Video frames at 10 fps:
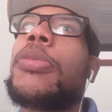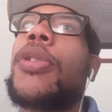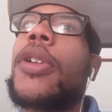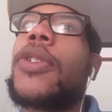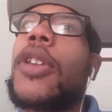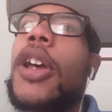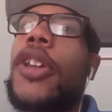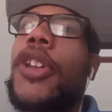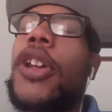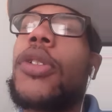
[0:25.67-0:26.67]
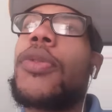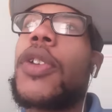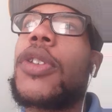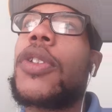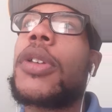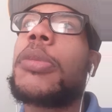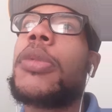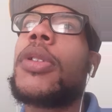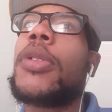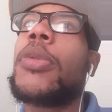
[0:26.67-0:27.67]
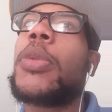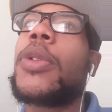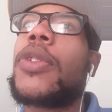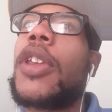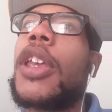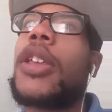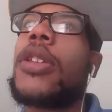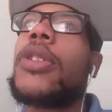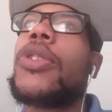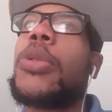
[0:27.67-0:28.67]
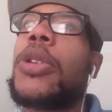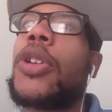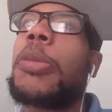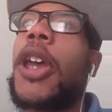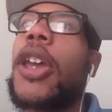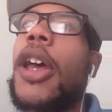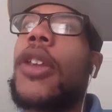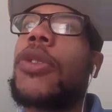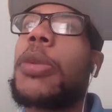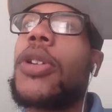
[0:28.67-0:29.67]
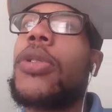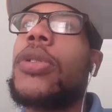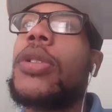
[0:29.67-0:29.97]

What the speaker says: plus another victim was taken to a nearby hospital.